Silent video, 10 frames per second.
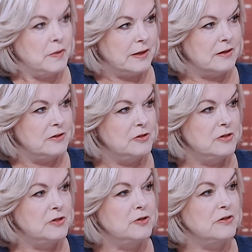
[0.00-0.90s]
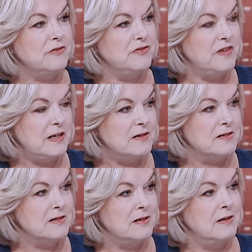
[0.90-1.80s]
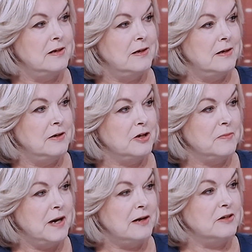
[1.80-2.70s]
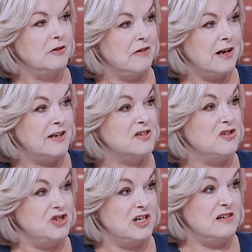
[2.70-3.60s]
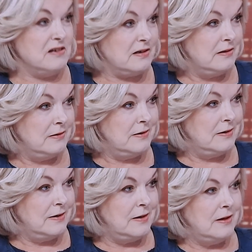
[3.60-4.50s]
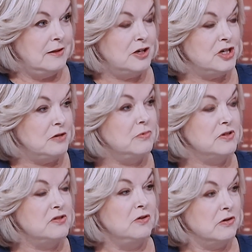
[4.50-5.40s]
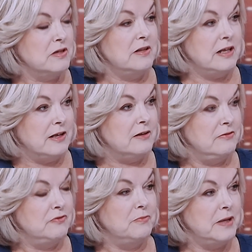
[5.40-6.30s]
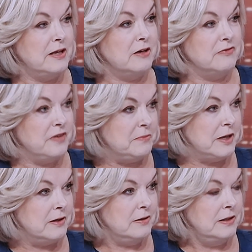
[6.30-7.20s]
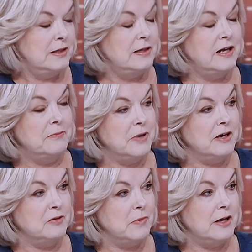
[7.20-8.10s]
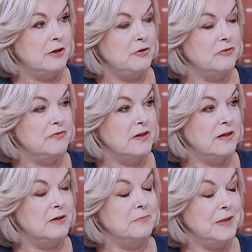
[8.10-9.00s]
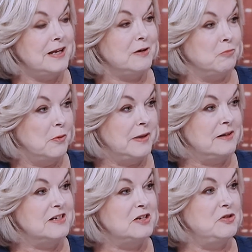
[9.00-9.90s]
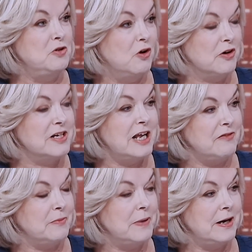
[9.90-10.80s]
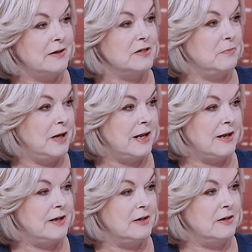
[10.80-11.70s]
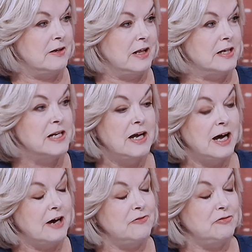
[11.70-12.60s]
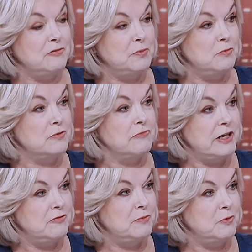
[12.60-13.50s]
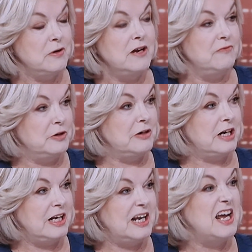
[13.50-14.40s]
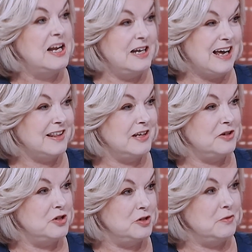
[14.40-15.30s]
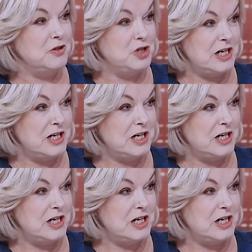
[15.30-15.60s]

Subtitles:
quick to defend Commander Gray's gender, that she was not there for being a female, and by the way, her being a woman did not have a part to play in that. After the report, read the report, very clear, nothing to do with